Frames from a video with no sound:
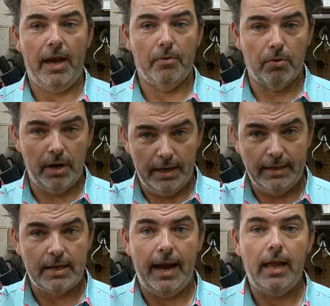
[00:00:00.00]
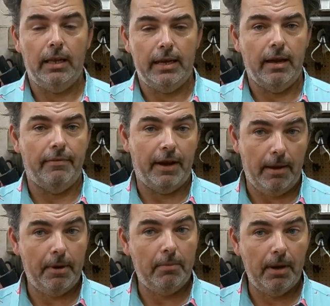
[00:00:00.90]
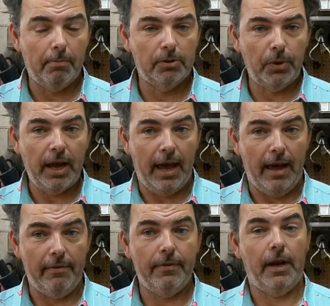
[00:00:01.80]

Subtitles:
a running tally of how many members we have,